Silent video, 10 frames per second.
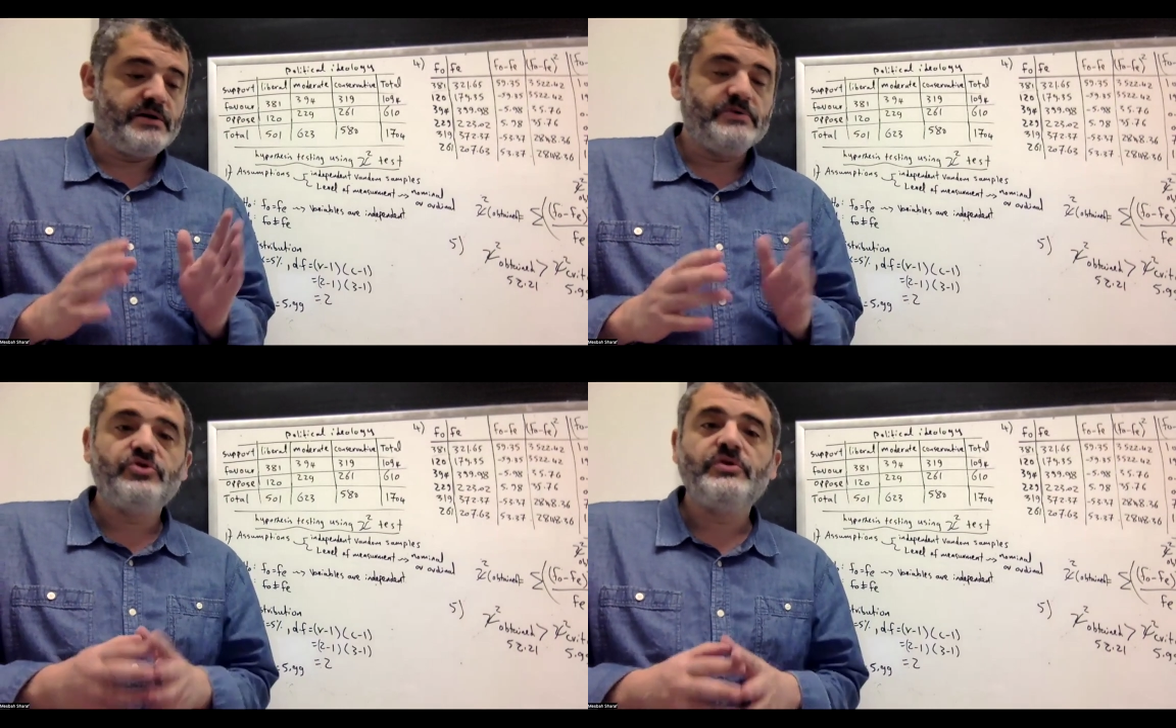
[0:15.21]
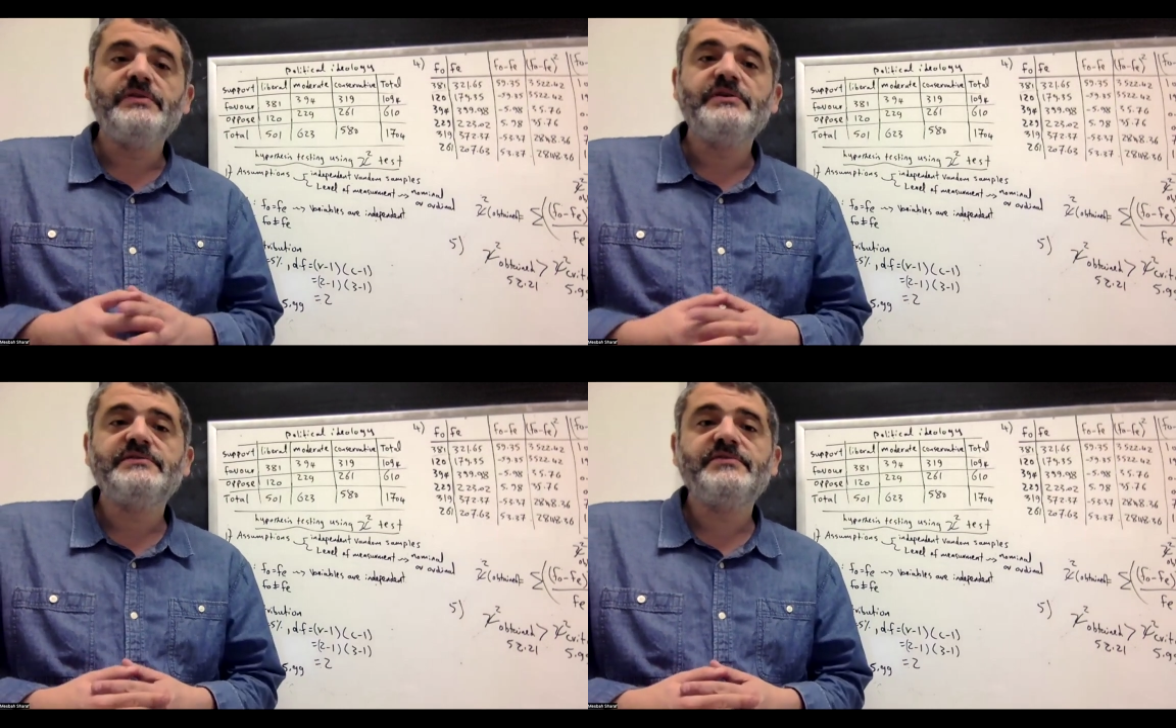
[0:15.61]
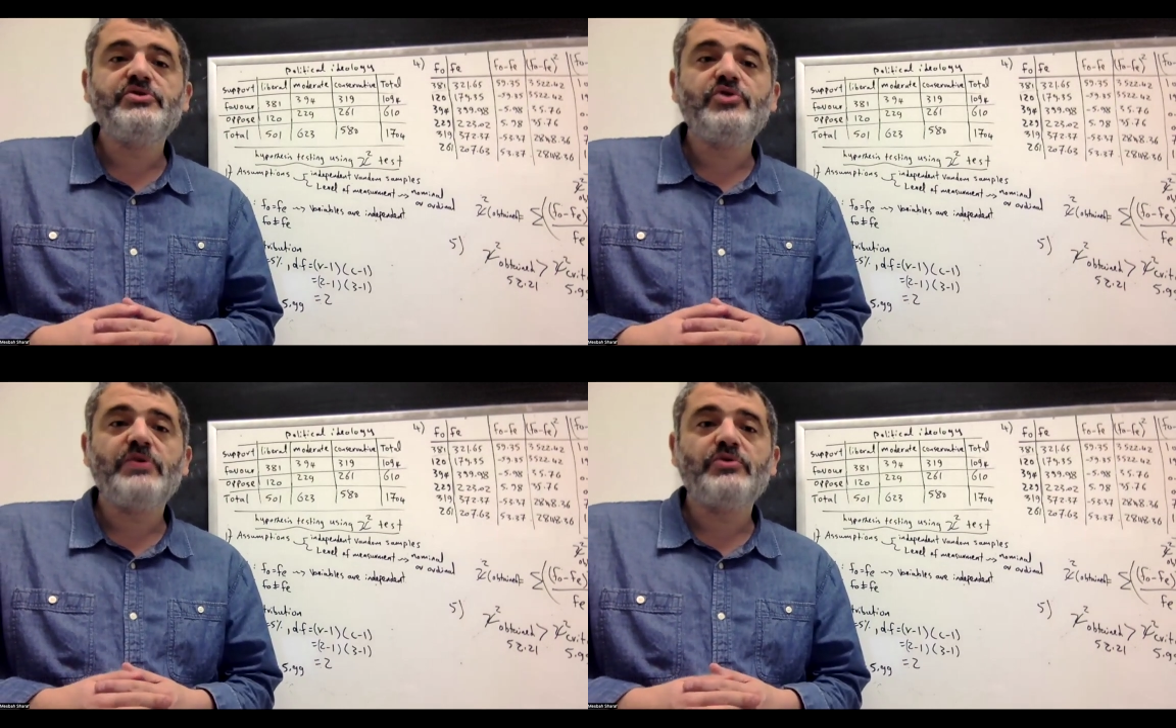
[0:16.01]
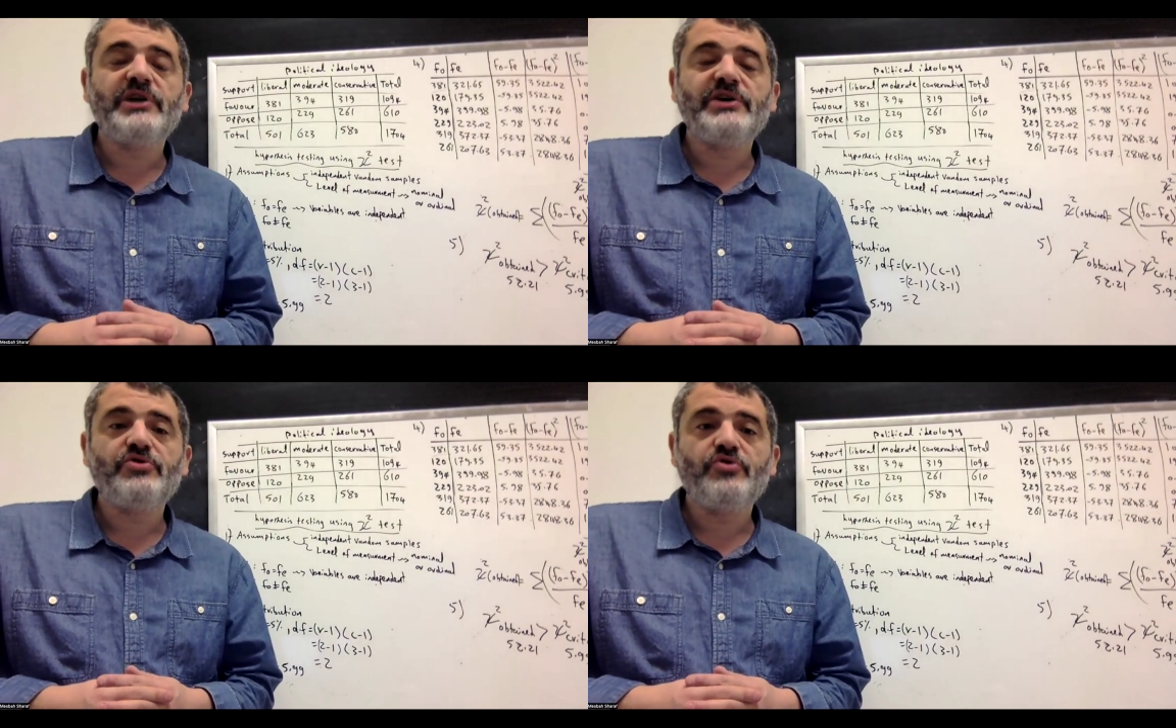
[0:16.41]
So in this video, I would
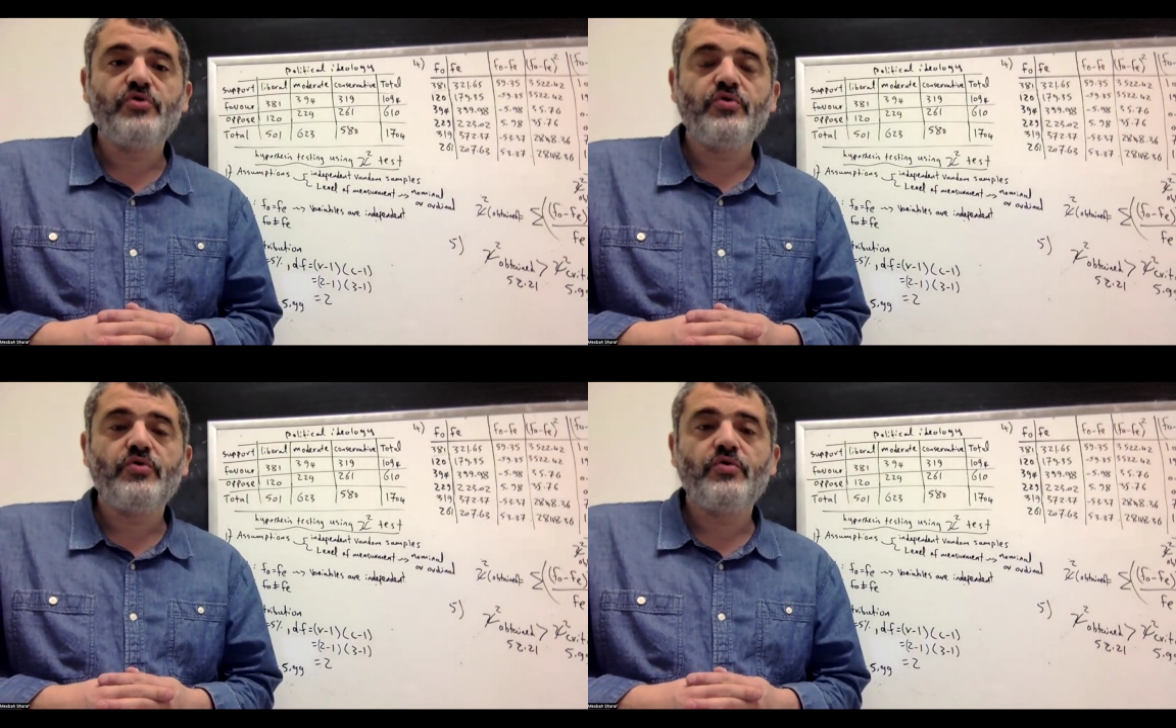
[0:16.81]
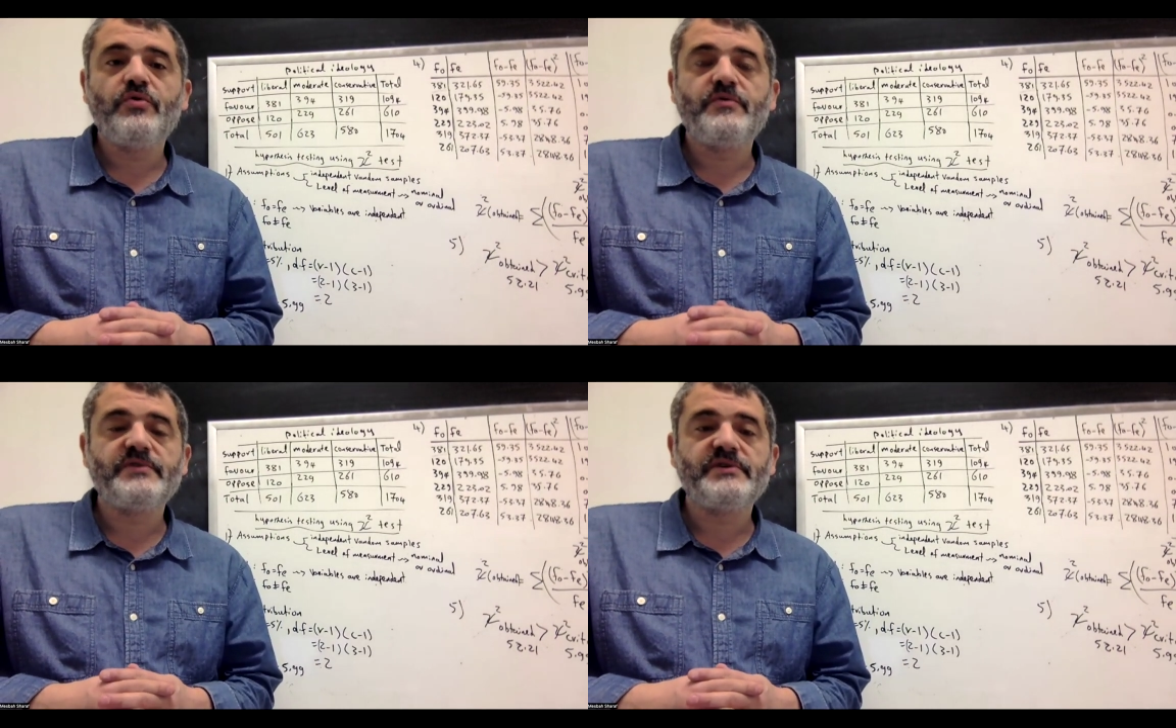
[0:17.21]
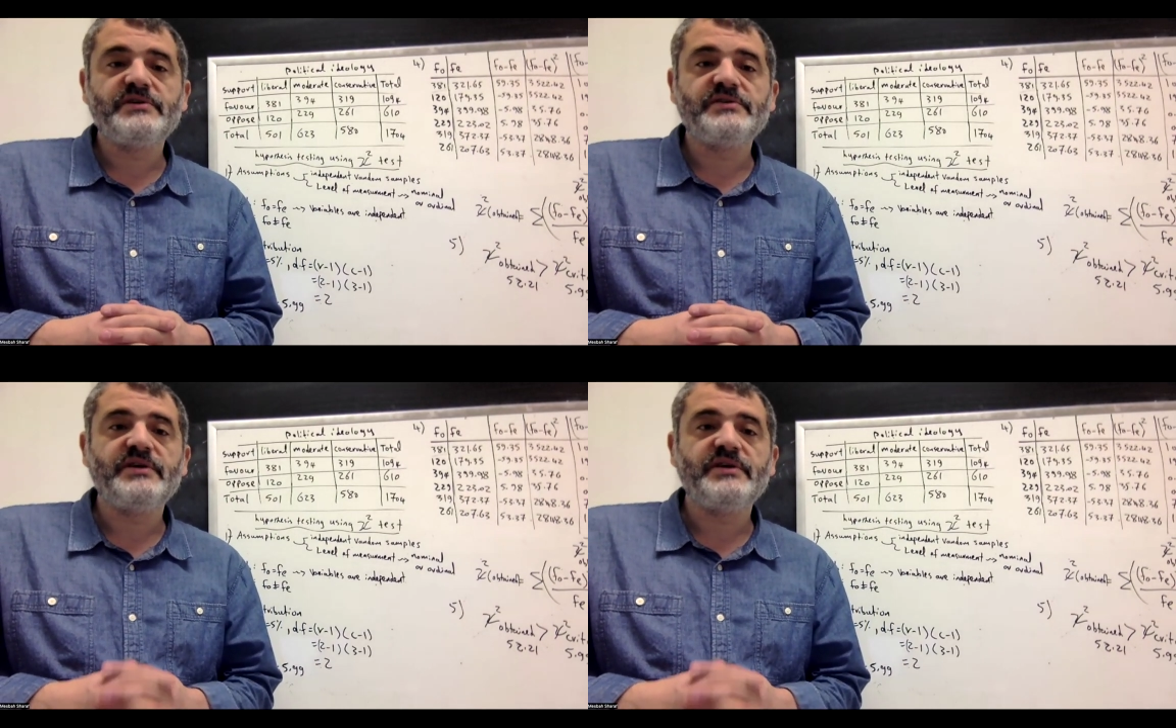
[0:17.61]
like to go over